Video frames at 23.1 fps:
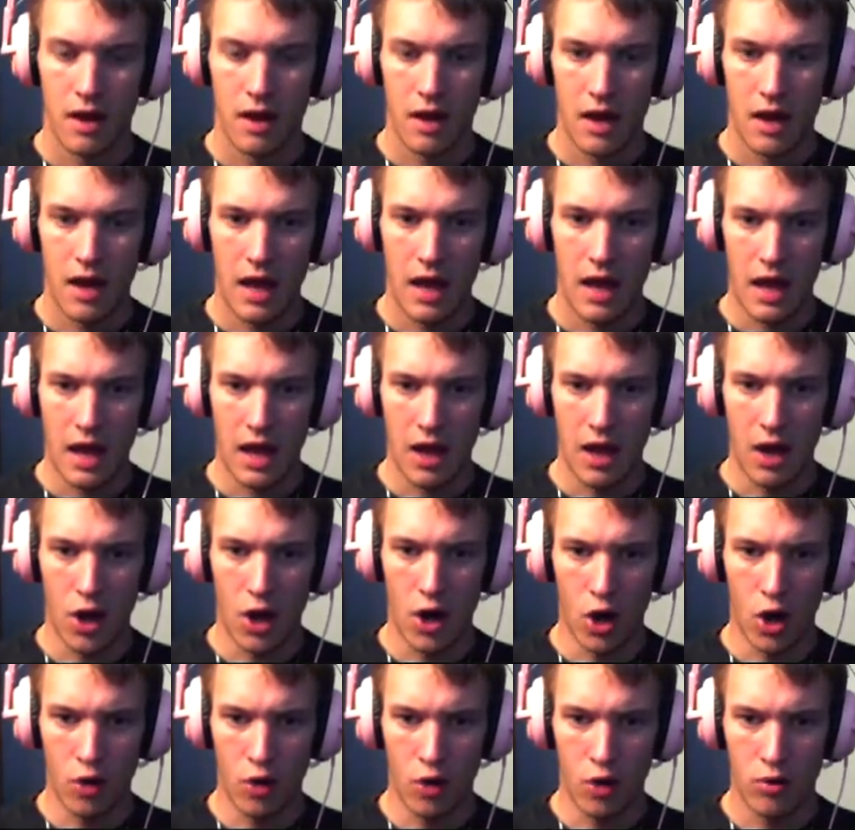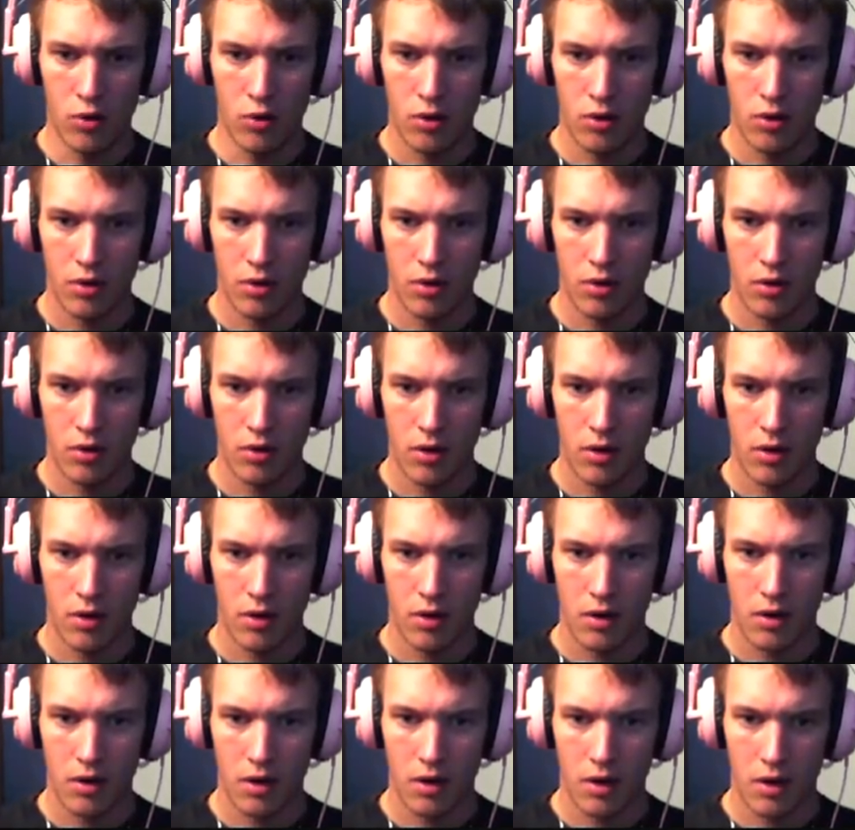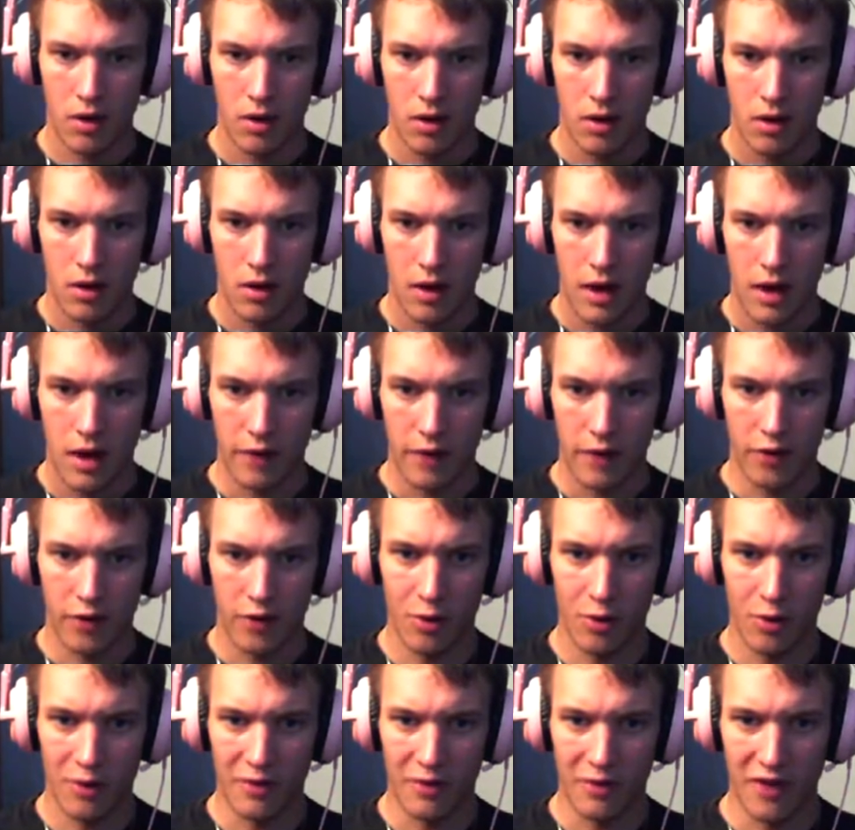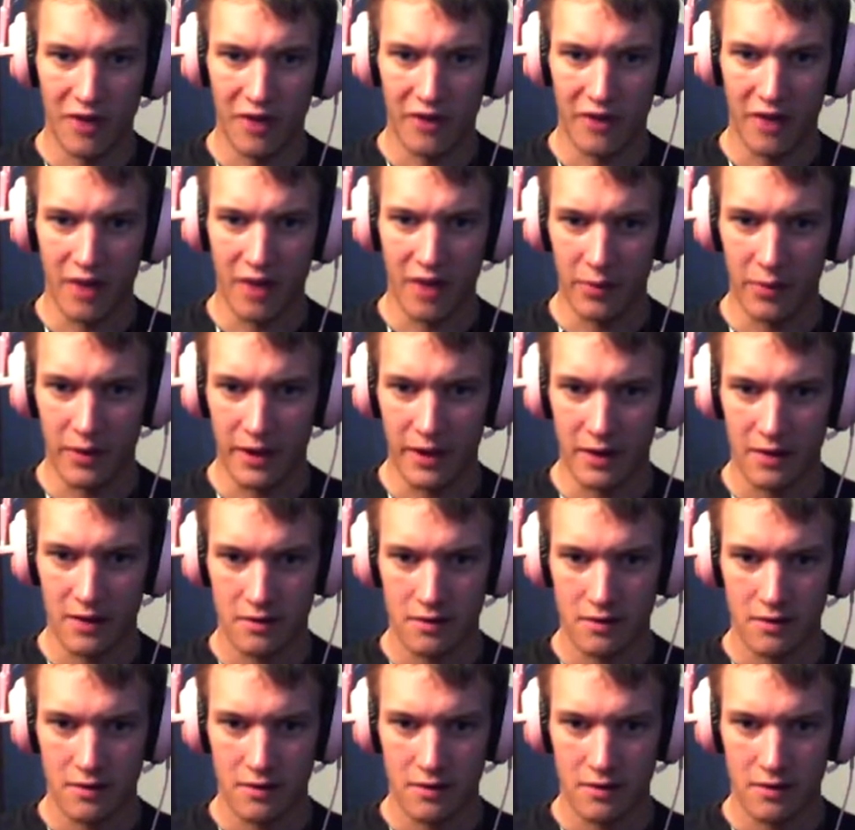Hello? I totally saw something.